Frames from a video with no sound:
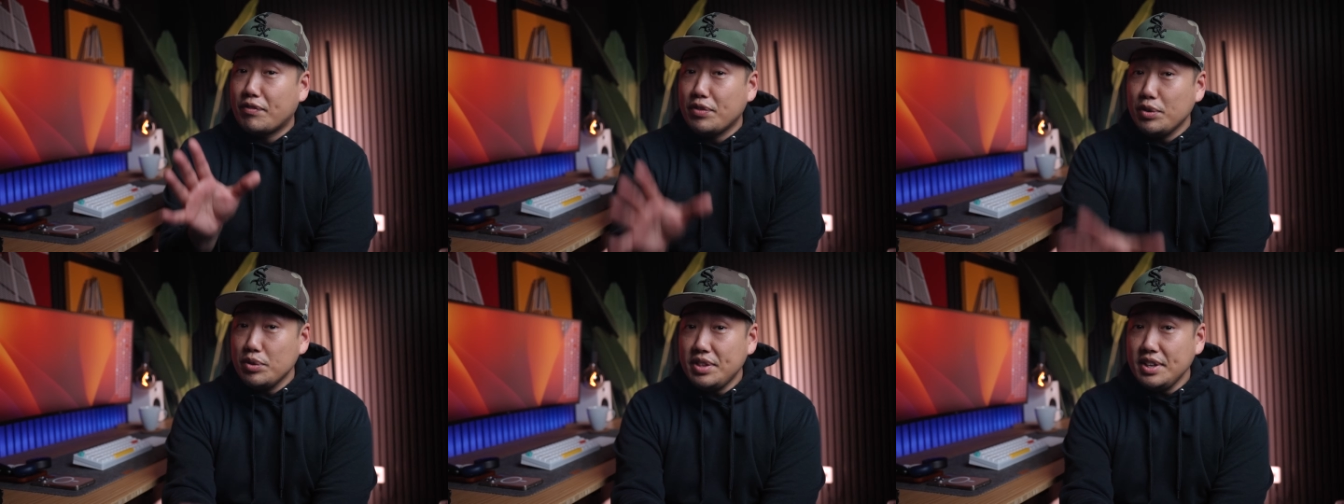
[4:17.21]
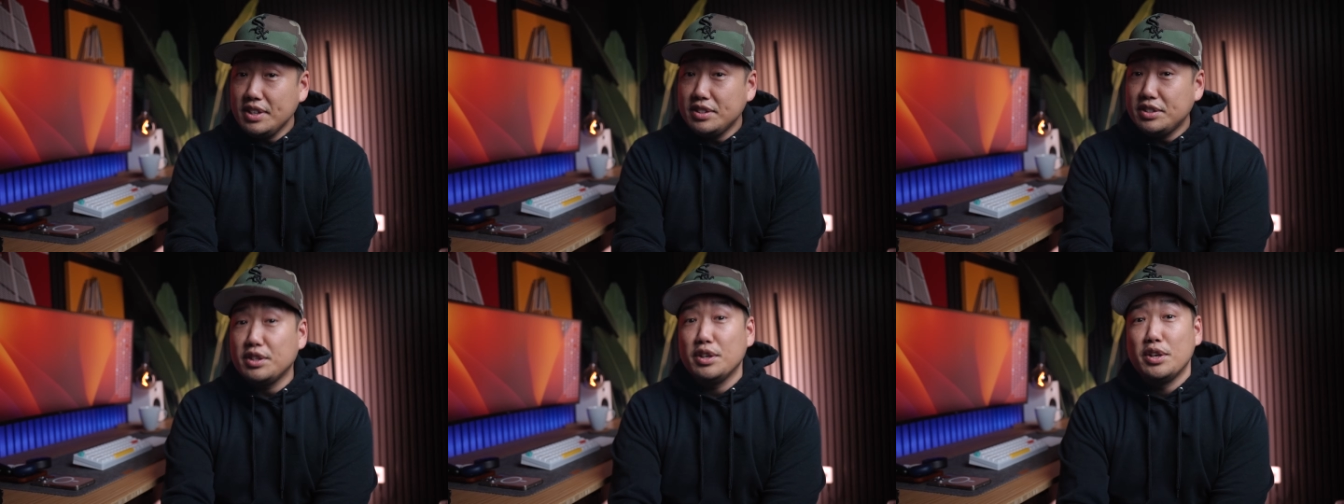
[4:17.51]
a few
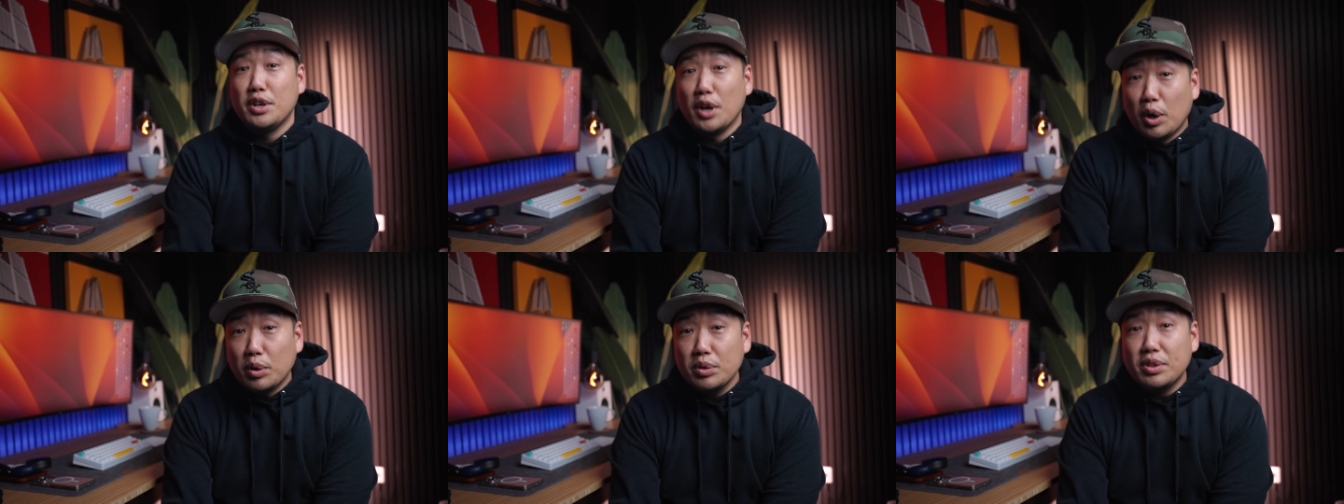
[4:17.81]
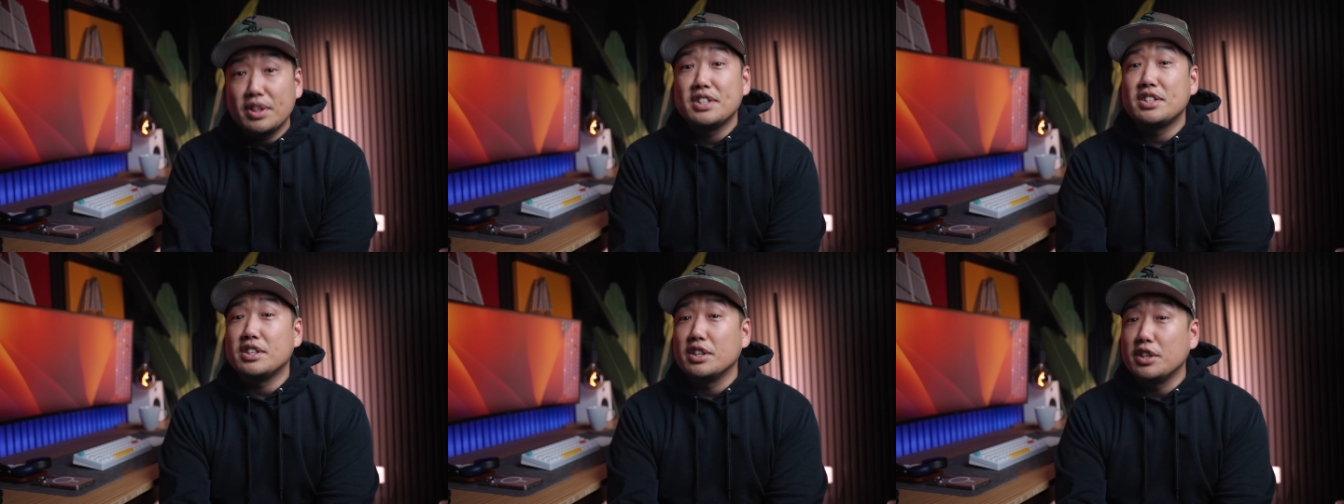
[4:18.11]
things to
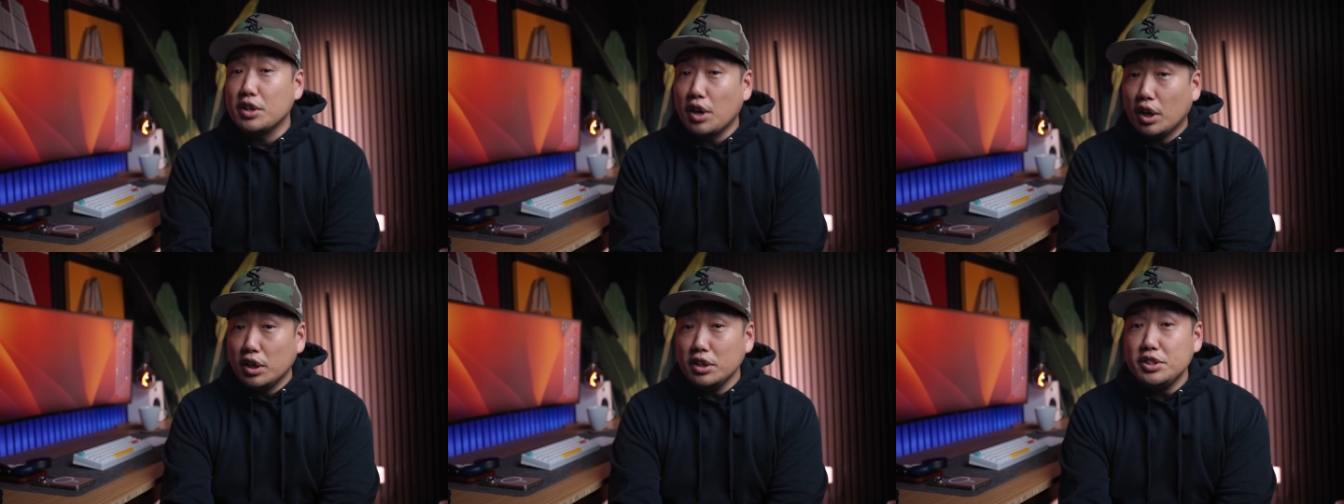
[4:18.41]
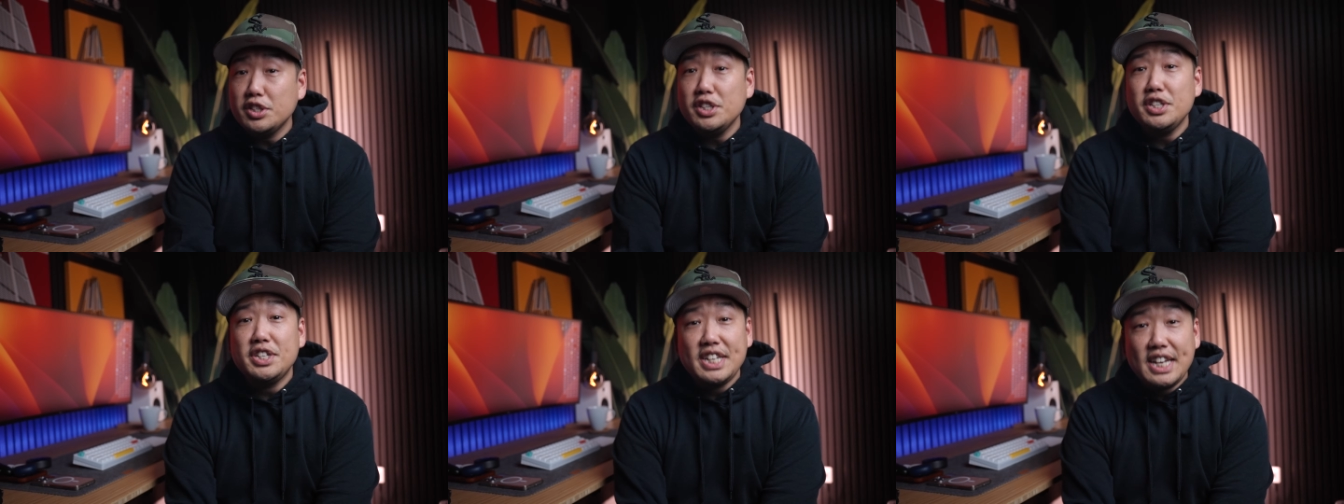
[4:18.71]
note, the
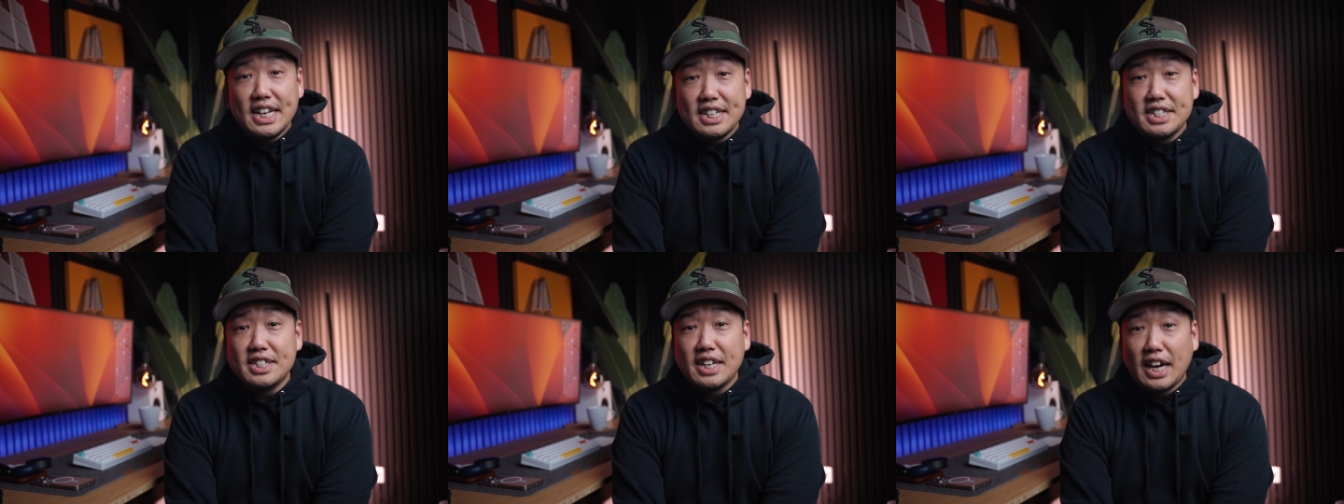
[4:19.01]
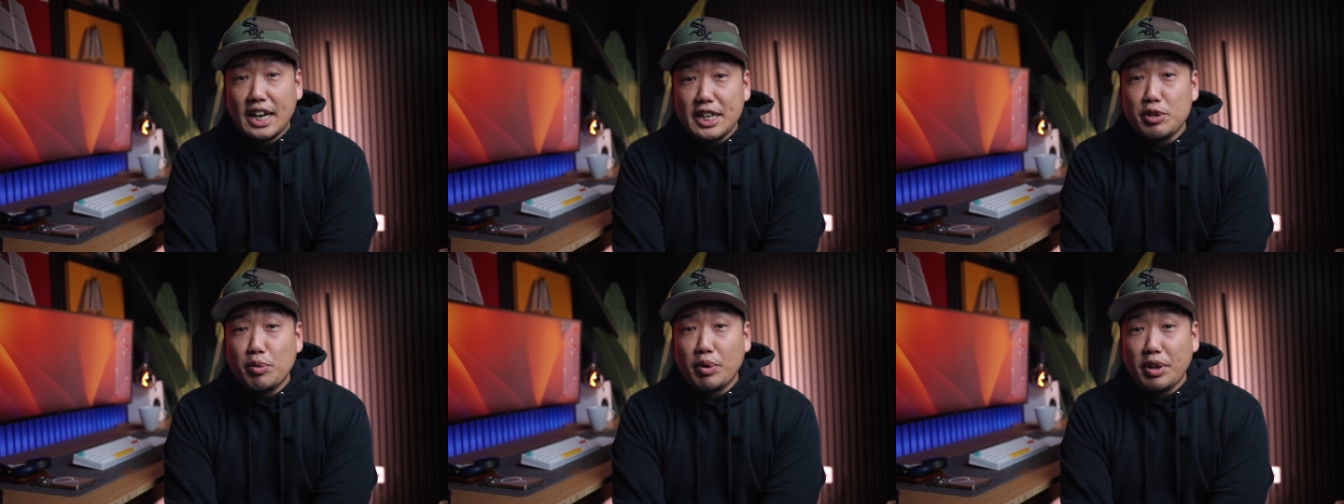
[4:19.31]
Synology
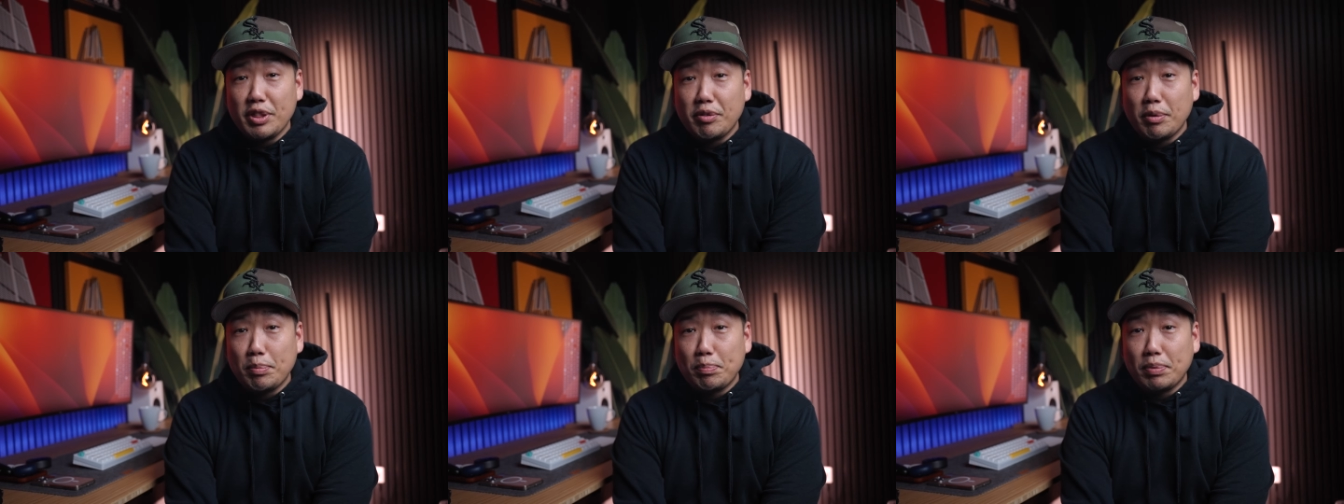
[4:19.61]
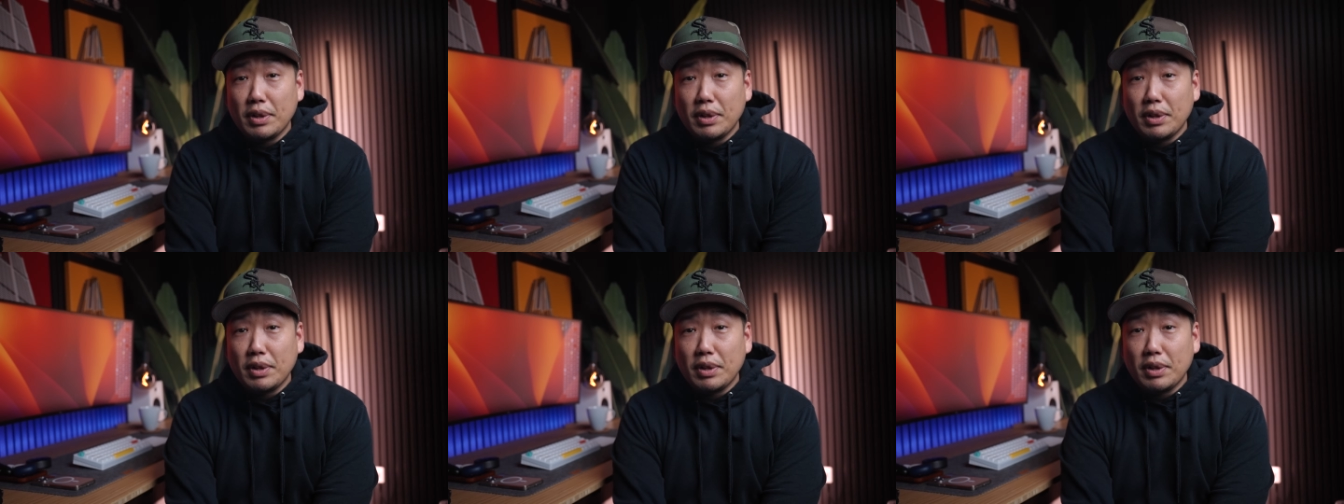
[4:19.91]
DS923